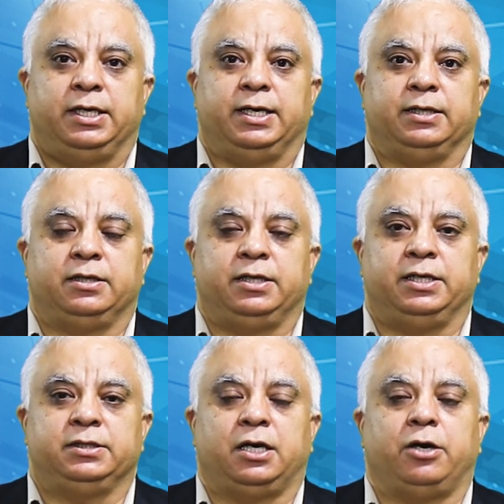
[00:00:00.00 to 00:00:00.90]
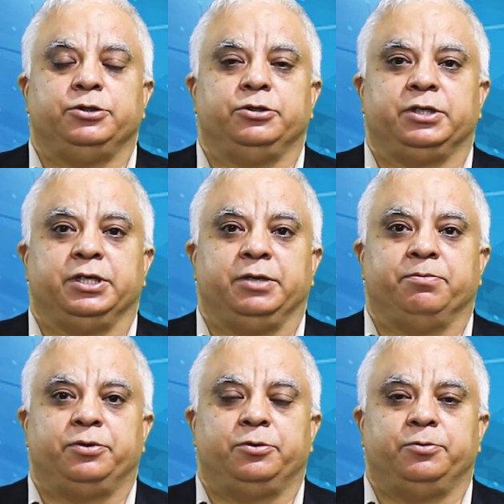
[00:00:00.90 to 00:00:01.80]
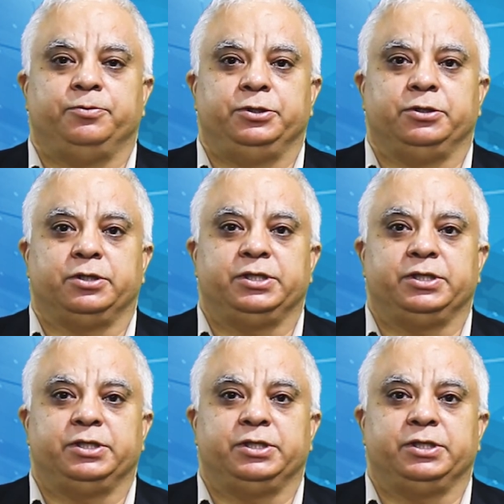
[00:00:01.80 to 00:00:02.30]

and the things how you can improve your